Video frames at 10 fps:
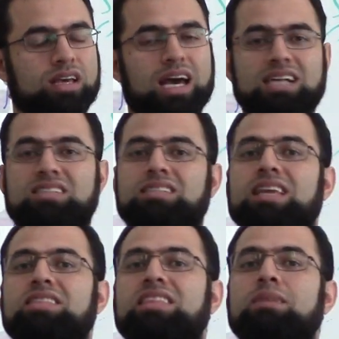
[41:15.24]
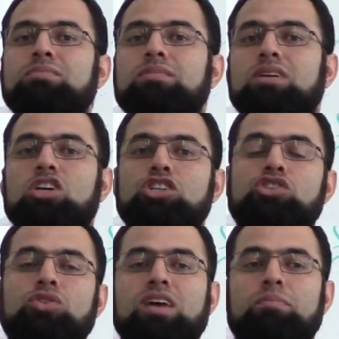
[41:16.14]
and send them
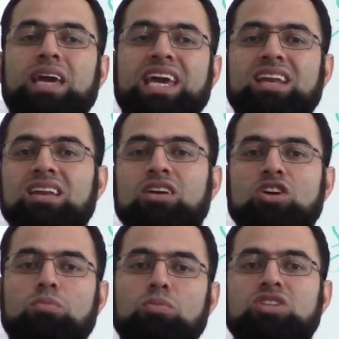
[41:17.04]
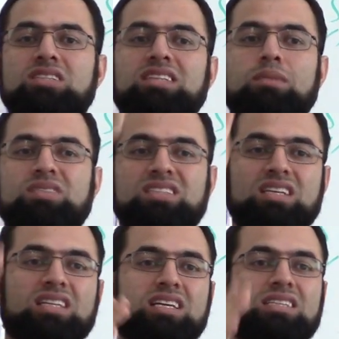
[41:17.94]
to the main Muslim
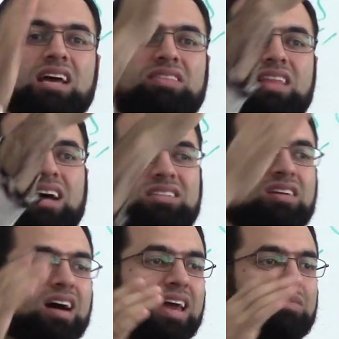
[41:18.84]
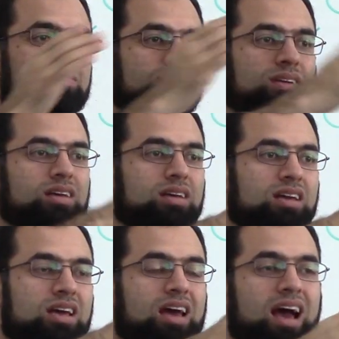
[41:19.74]
cities at that time
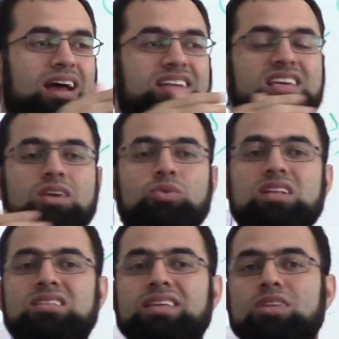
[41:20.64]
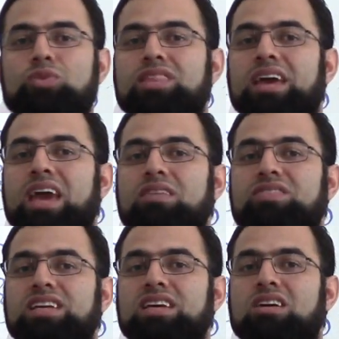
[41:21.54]
and he will send with
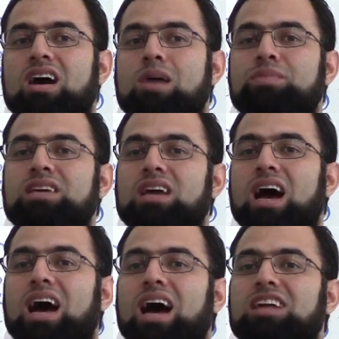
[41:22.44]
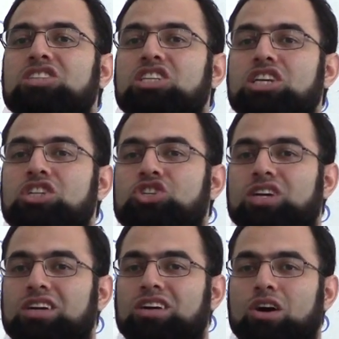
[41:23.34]
every copy a
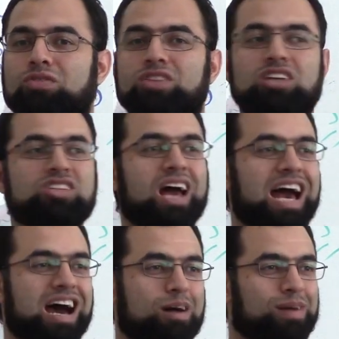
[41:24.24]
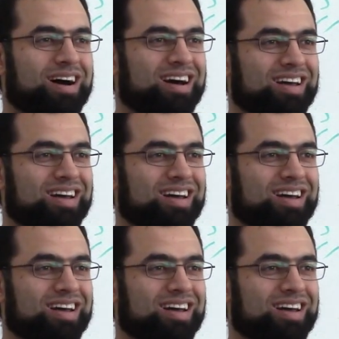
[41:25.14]
teacher of the Sahaba